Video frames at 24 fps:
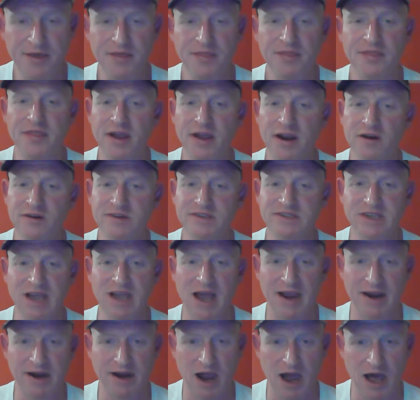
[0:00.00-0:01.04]
their
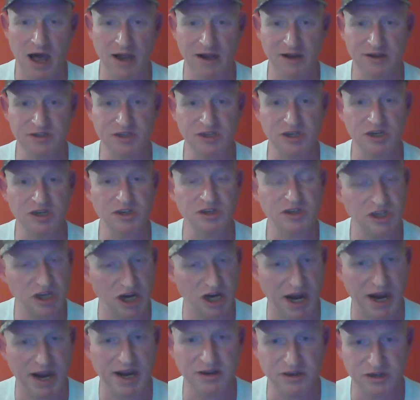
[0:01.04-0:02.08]
psychology
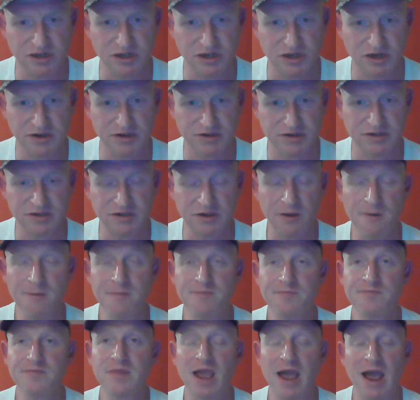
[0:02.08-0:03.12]
changes
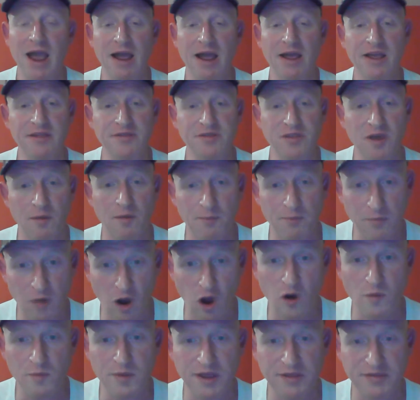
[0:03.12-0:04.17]
the
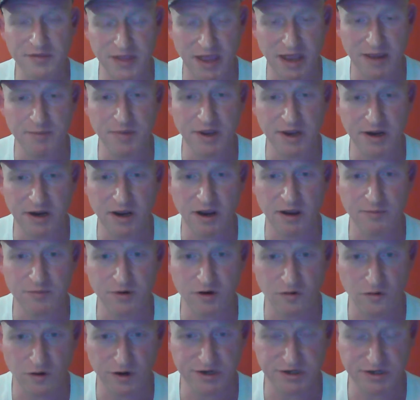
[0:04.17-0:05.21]
moment they become
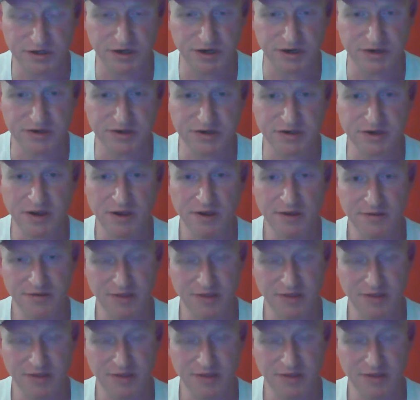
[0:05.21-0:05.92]
Christians.